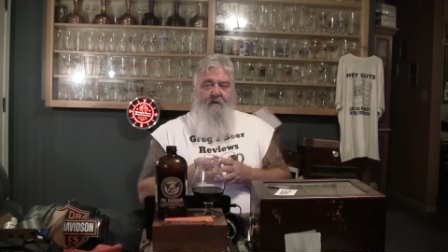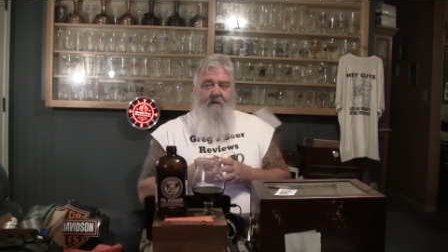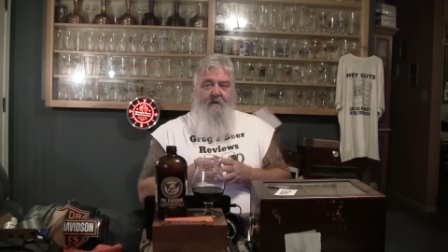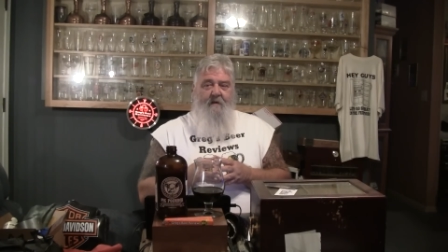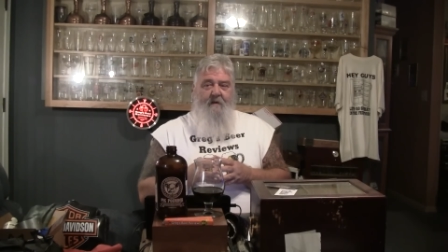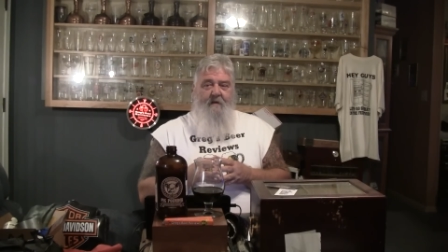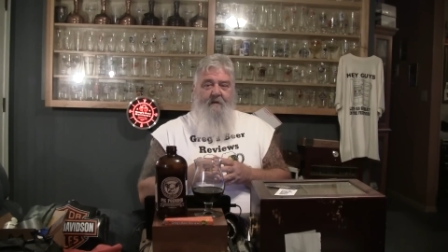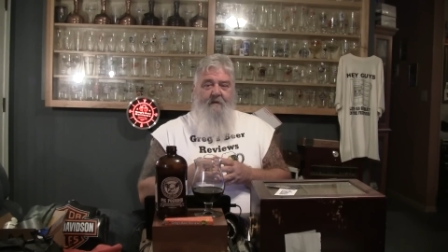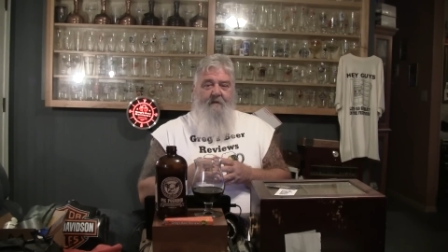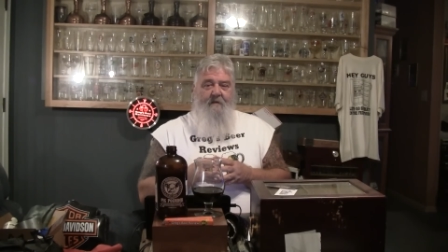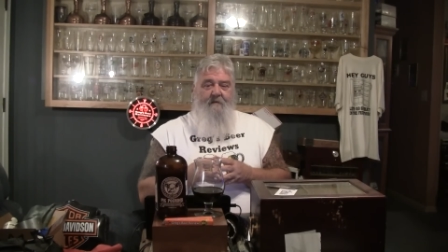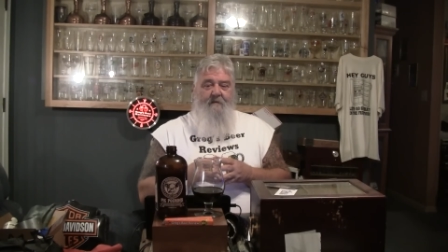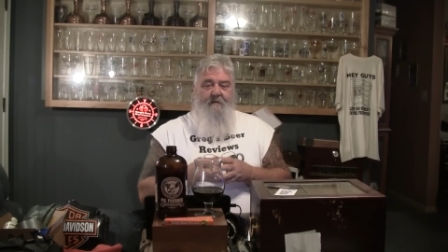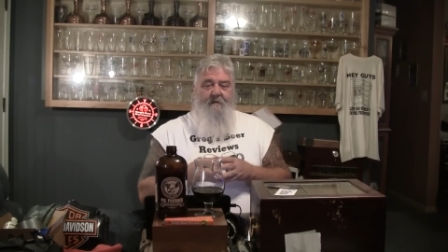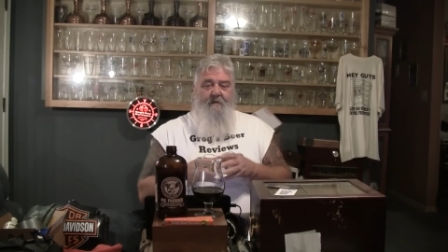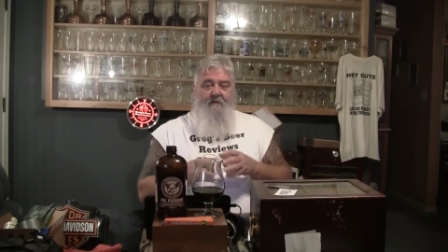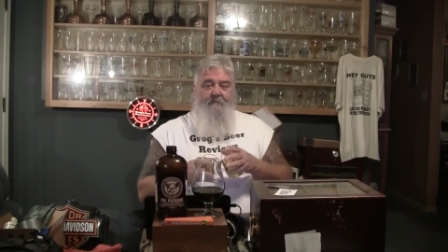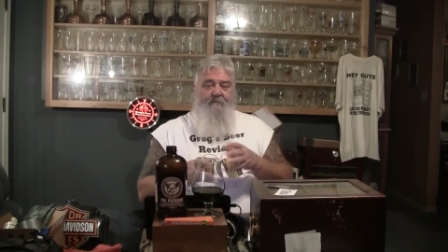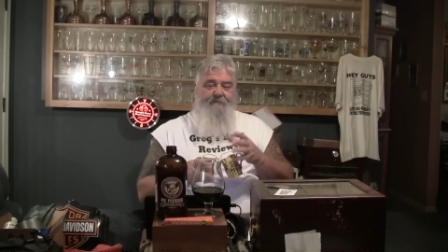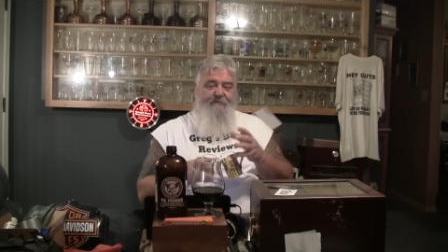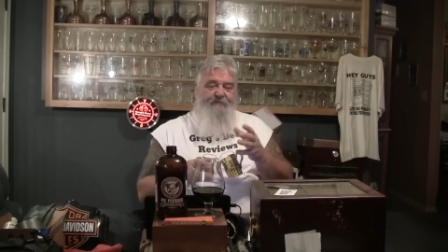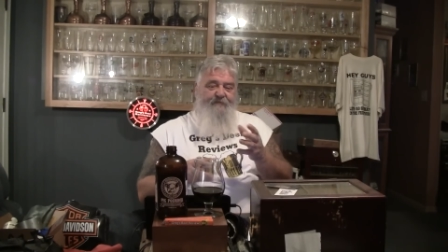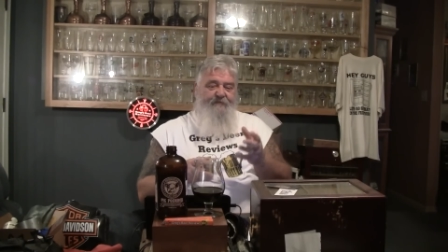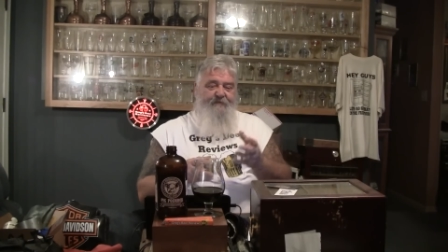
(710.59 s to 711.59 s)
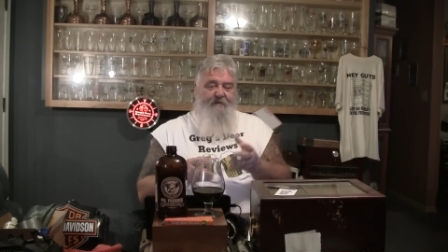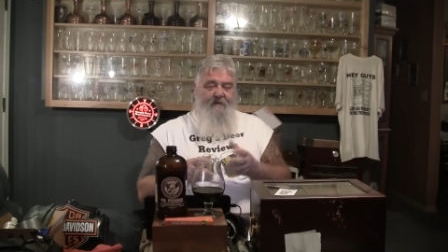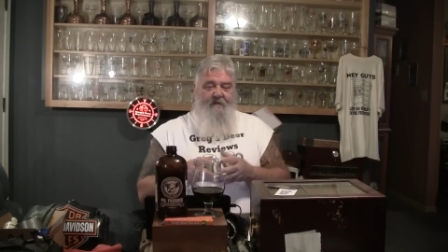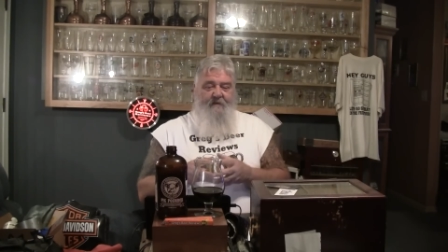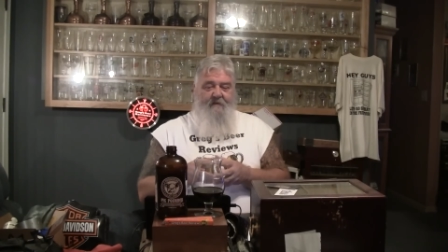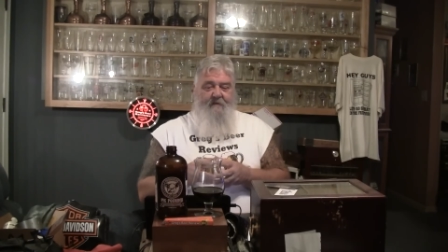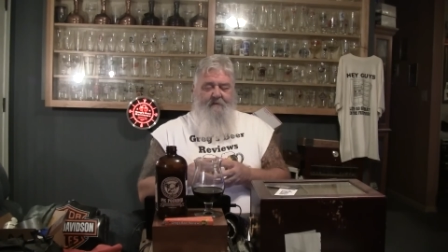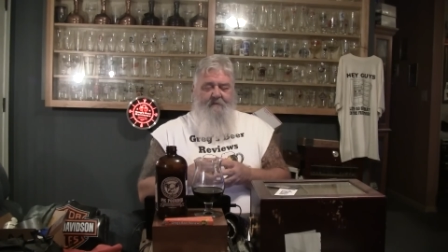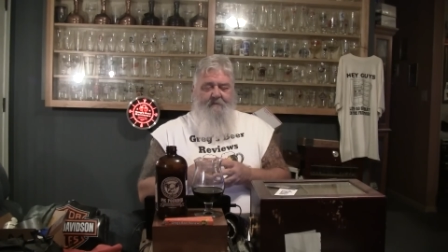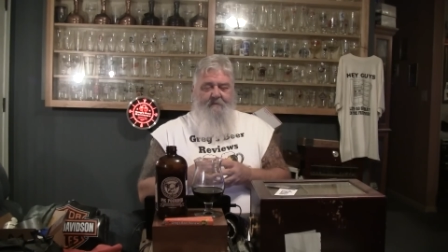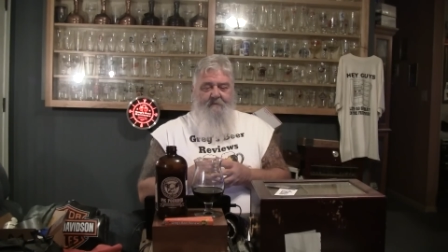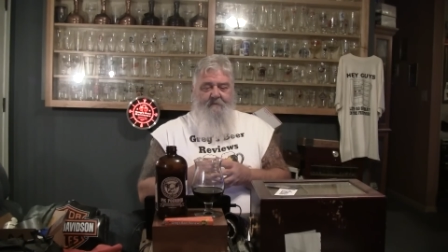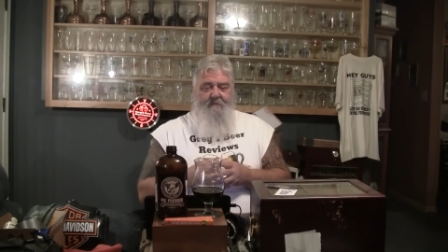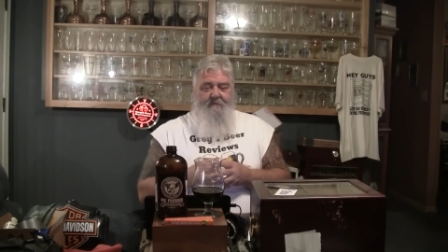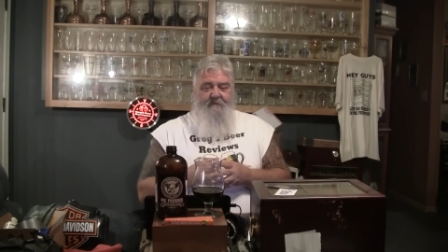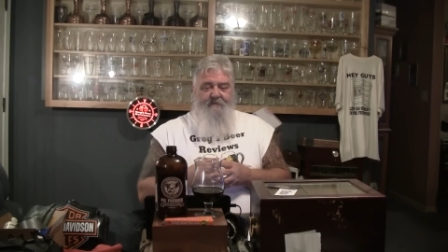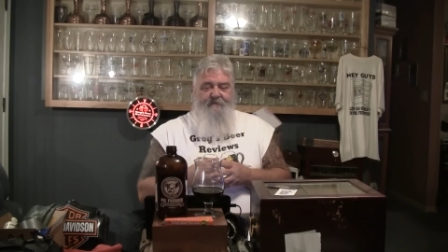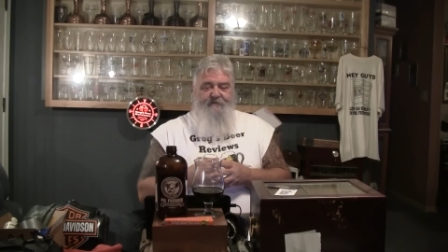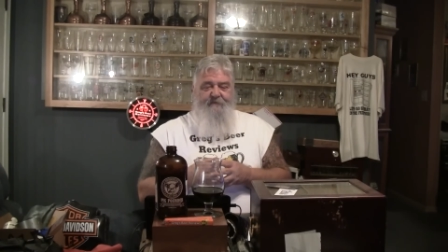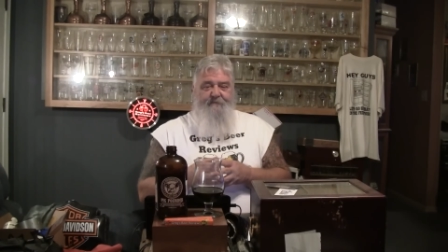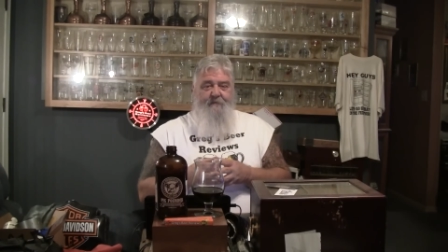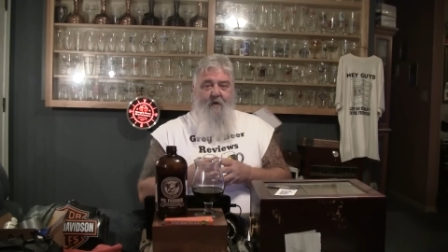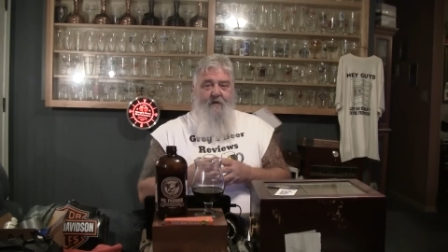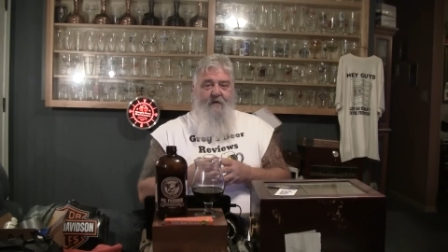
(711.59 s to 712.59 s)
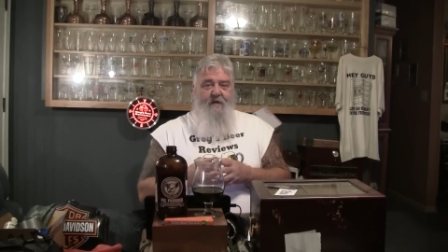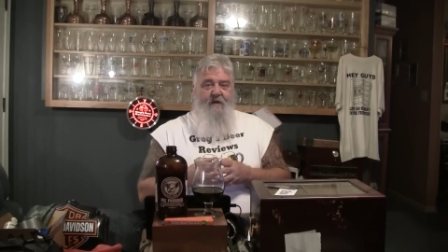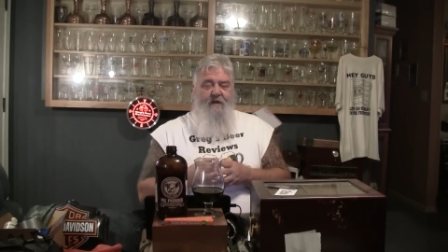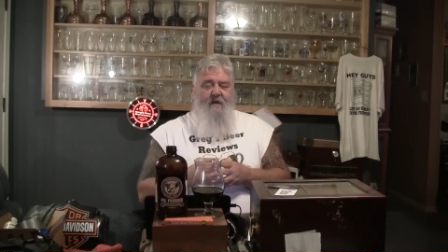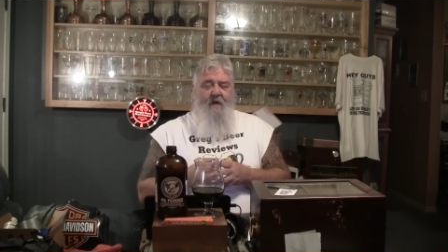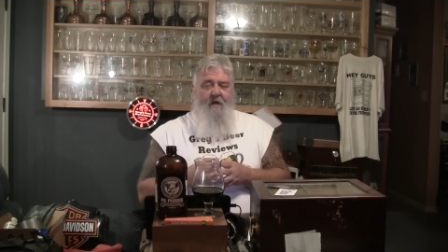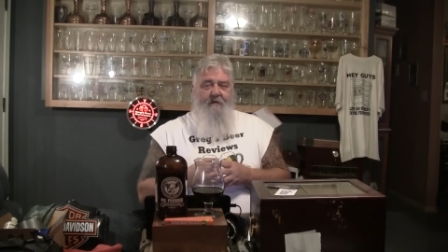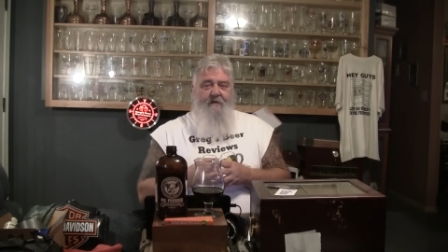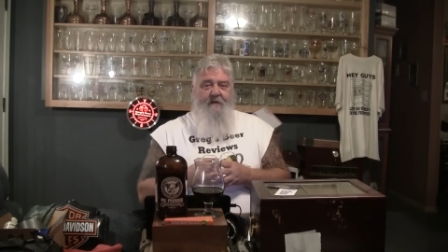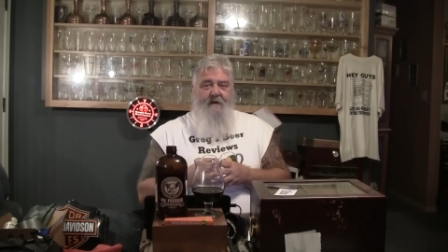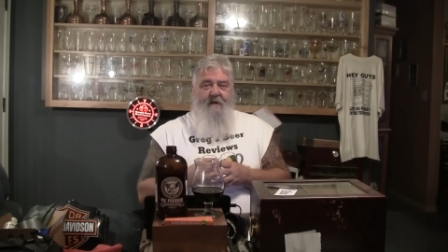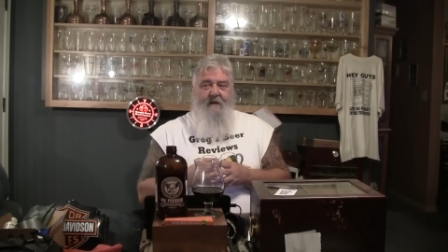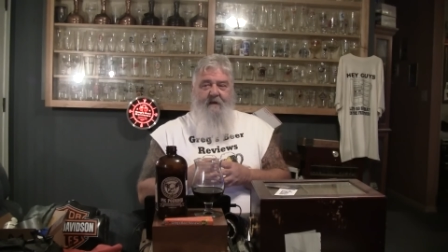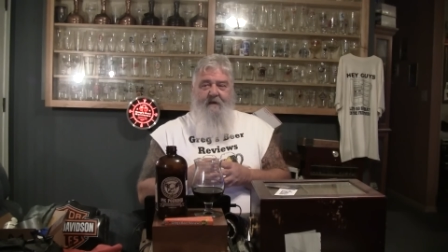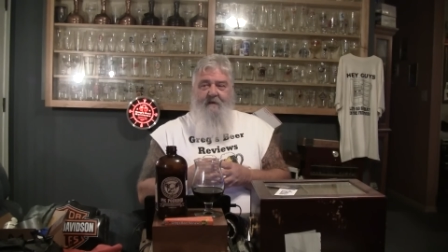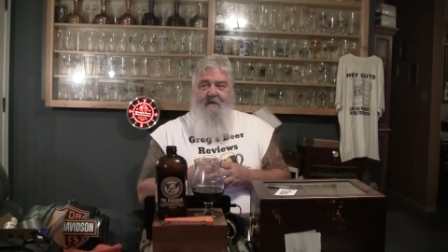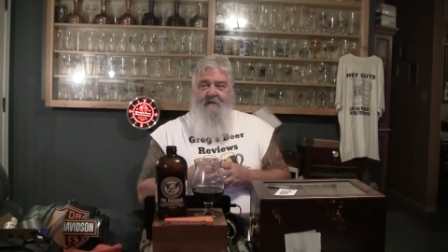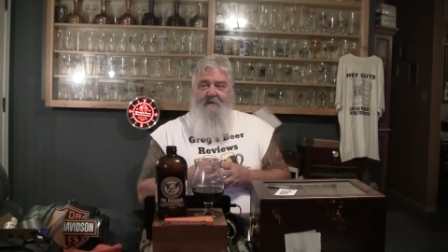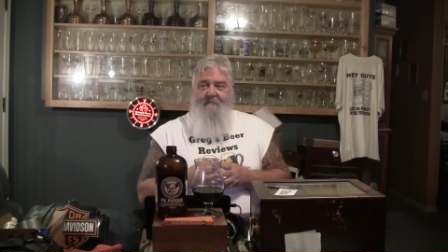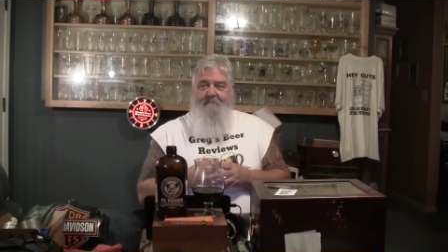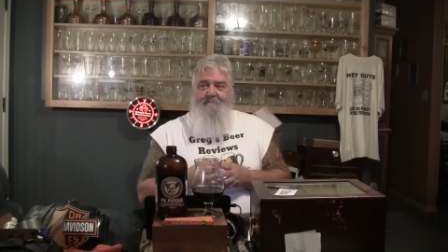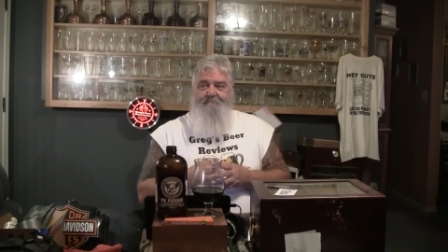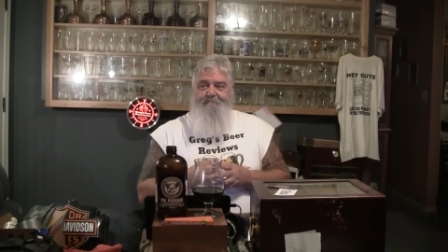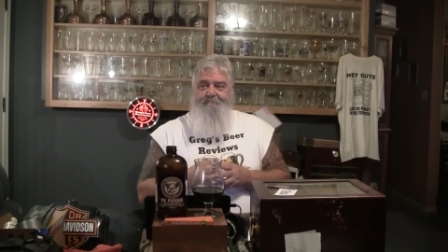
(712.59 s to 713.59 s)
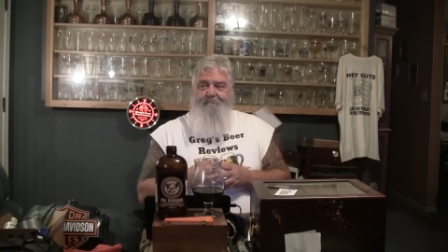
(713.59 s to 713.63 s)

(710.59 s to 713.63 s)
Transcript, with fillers: Uh, I was uh, smoking on a uh,